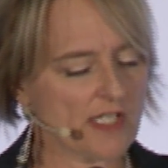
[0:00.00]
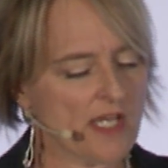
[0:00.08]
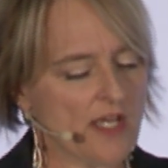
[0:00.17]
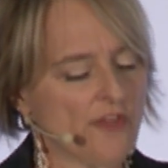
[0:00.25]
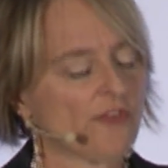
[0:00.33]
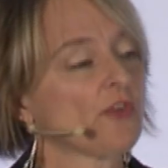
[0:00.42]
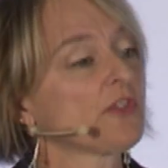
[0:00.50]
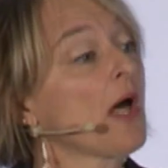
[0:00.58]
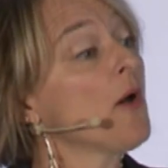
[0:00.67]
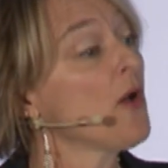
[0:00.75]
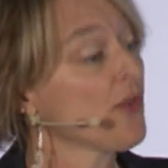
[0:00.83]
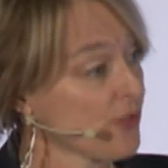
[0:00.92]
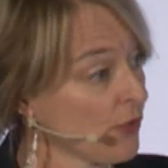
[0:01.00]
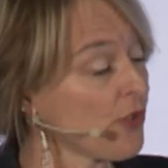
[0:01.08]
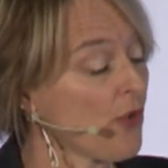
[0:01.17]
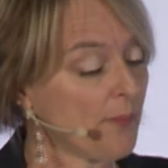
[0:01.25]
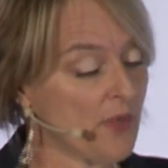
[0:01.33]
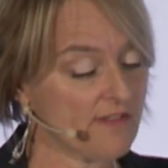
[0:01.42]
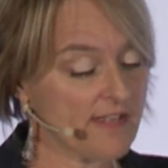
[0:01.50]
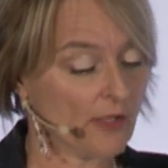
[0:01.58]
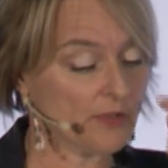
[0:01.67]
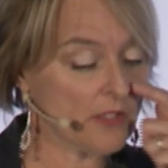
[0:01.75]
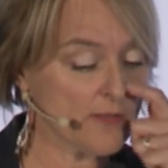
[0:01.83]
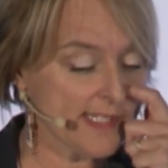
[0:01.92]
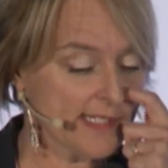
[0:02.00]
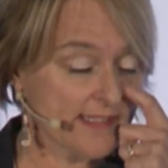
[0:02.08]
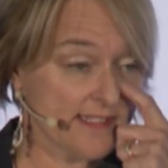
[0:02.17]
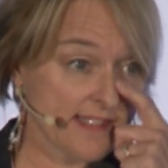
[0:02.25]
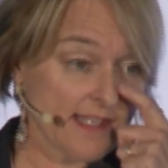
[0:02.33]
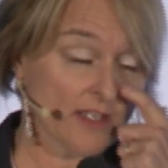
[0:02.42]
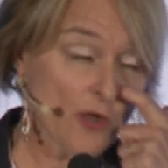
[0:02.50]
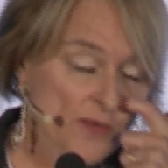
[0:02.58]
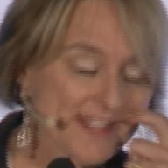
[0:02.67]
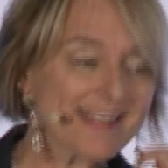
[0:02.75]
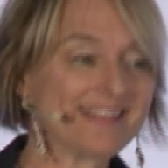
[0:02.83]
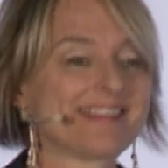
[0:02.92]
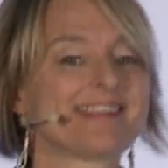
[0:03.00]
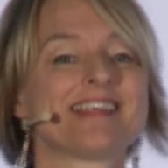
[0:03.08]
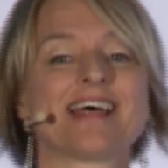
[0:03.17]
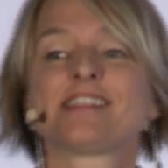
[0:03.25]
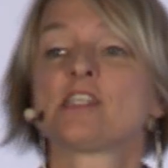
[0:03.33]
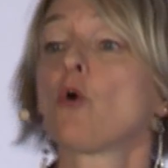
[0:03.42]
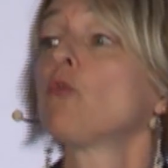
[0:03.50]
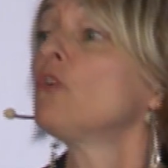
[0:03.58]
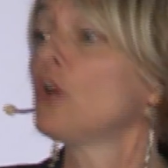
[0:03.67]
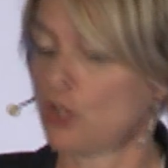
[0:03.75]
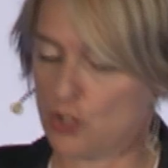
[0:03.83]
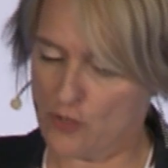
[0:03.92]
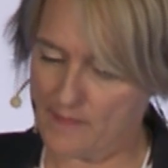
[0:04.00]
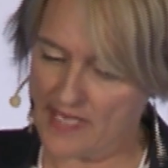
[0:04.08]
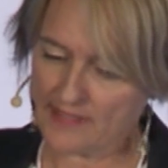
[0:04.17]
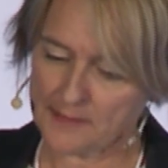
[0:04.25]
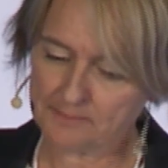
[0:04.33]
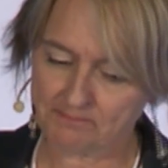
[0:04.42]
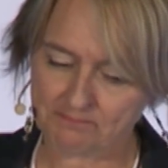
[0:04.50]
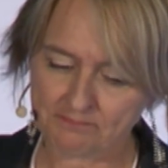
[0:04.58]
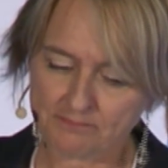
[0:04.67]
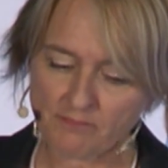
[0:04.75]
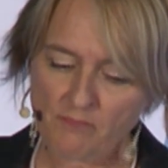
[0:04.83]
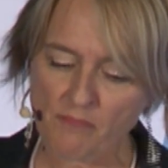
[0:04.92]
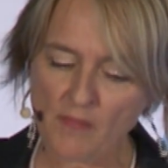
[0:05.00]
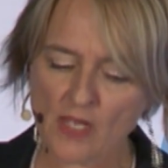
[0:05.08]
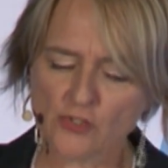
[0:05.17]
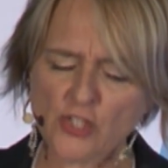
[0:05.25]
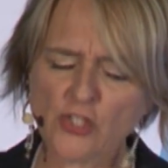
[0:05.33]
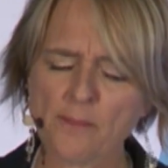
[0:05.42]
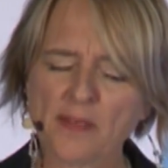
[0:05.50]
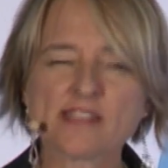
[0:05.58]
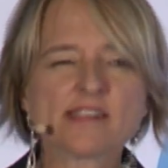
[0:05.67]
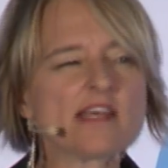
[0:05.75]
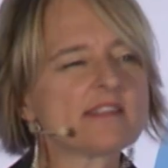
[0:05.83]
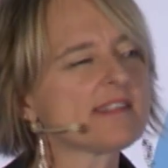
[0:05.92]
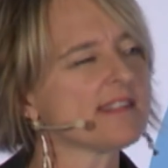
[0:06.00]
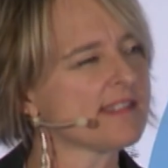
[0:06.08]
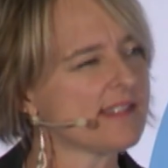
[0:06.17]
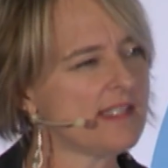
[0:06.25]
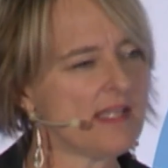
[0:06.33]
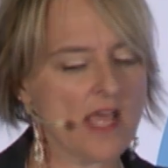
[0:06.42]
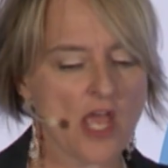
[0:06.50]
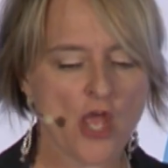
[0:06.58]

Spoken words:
of vanguardist technologies and accomplishments are all part of